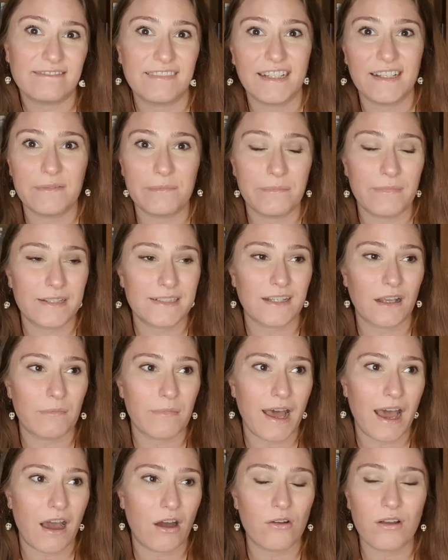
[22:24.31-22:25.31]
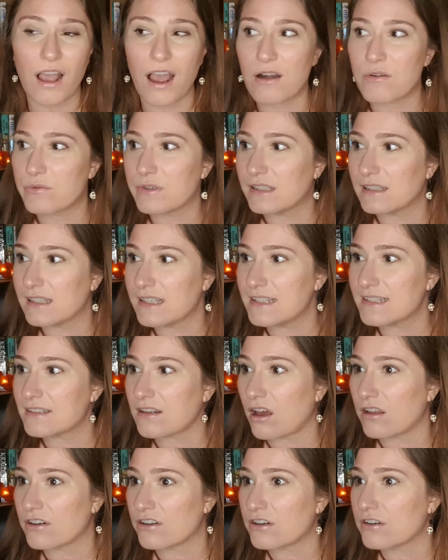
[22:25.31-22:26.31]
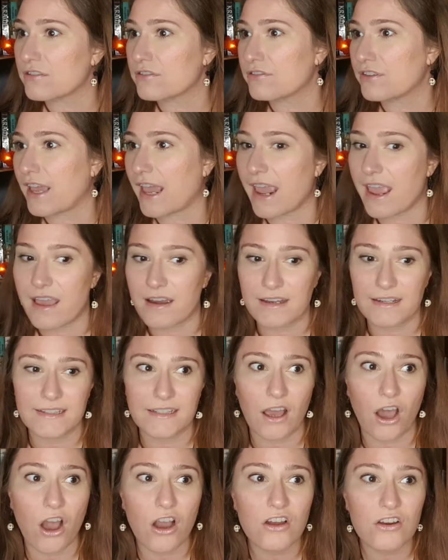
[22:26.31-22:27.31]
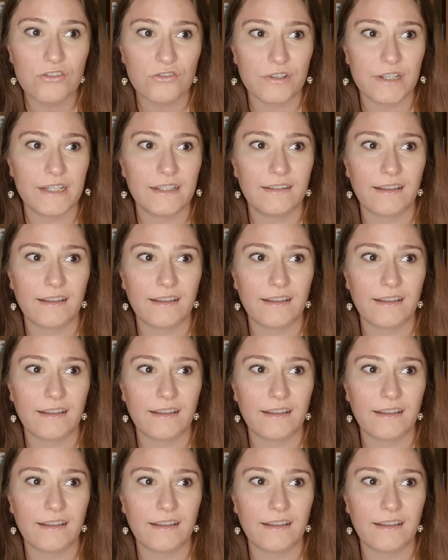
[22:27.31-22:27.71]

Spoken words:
It somehow got released on Earth and it's hungry,